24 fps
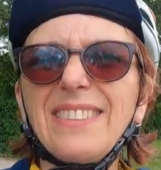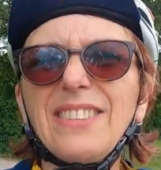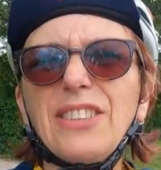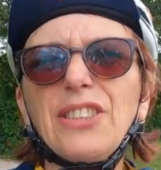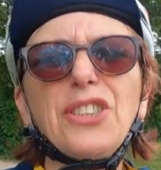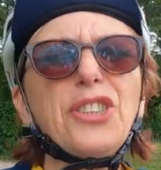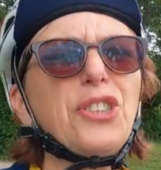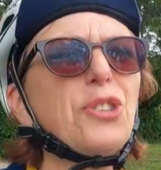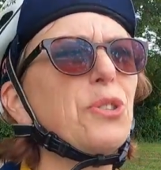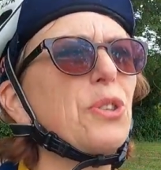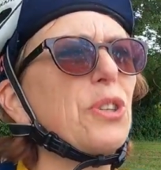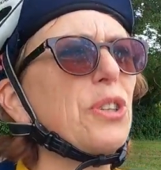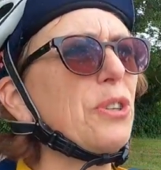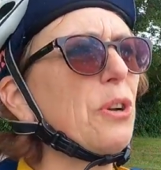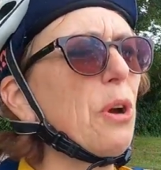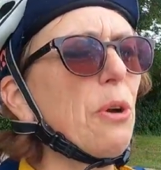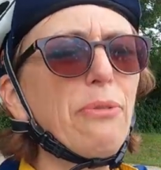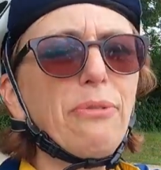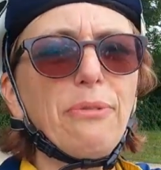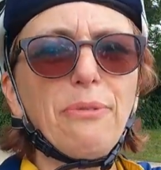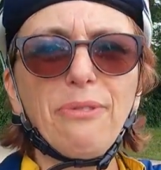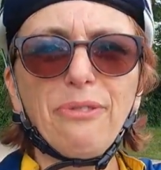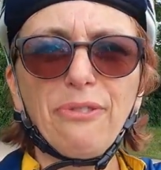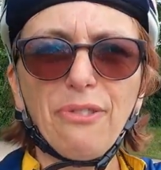you can
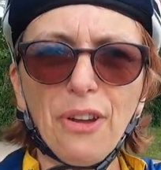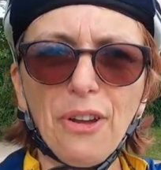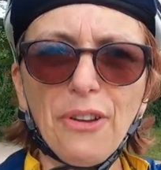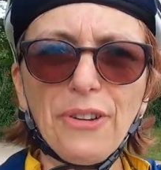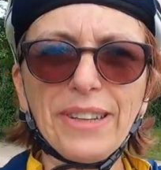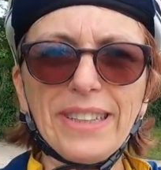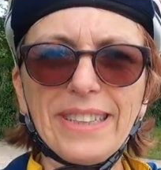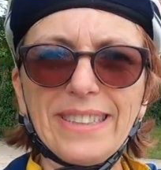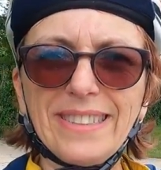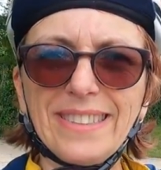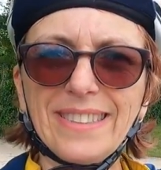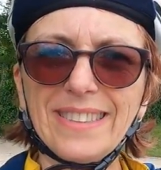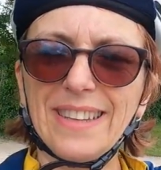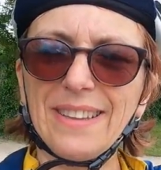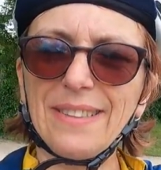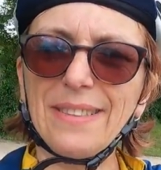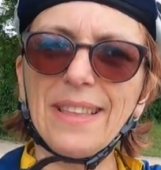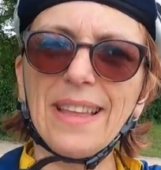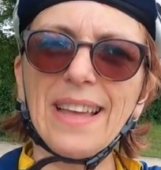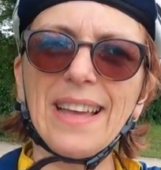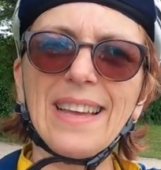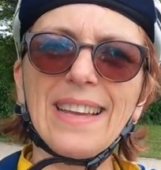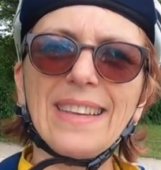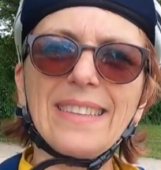often find
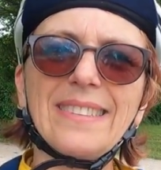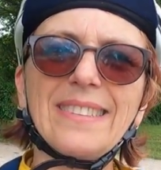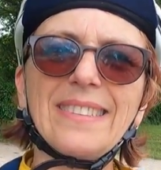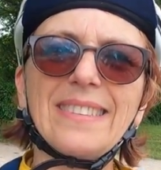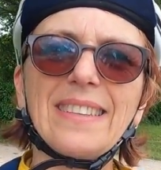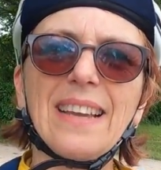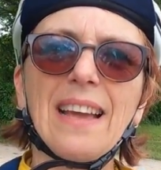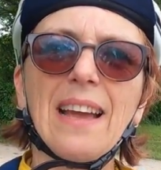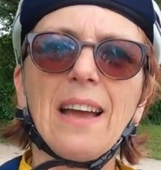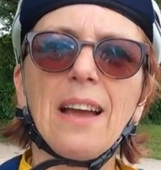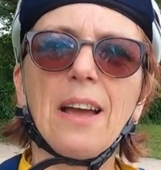that